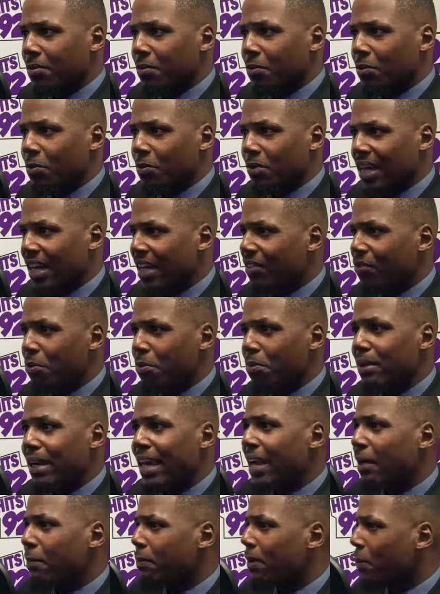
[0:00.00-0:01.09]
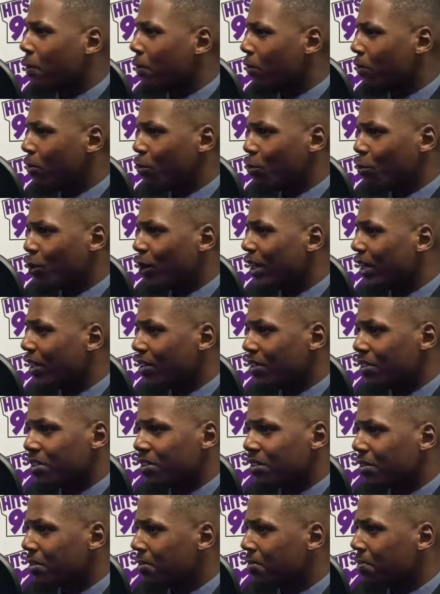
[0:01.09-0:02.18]
Not even black people really
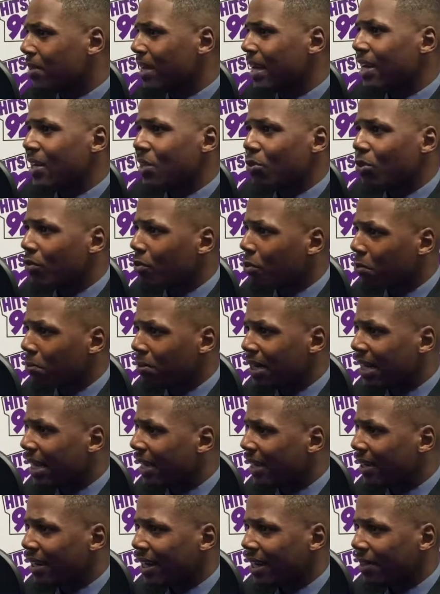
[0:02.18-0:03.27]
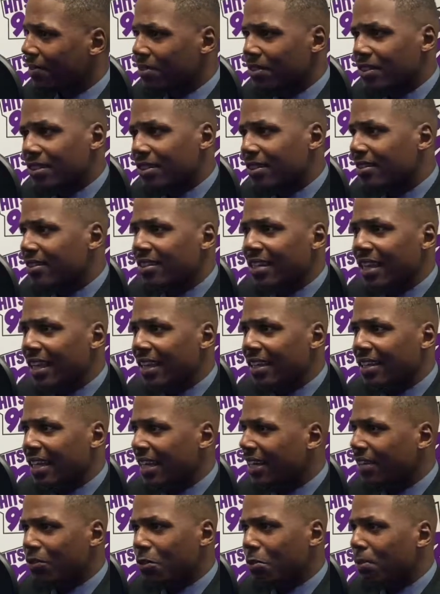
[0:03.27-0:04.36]
understood the value of a black life to this day.
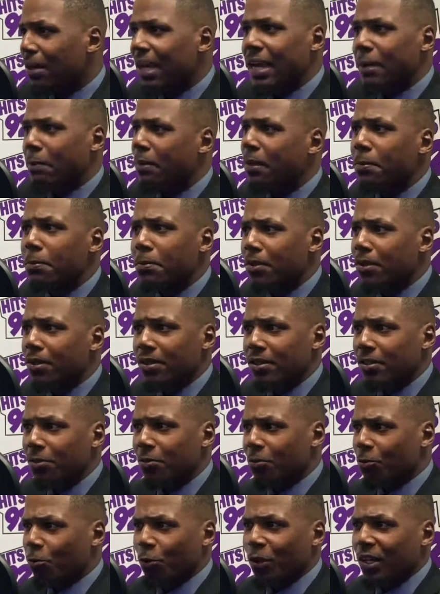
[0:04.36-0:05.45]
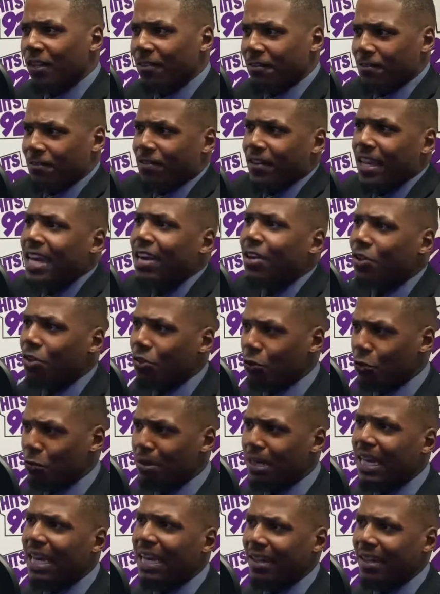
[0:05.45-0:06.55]
Not even black people really value black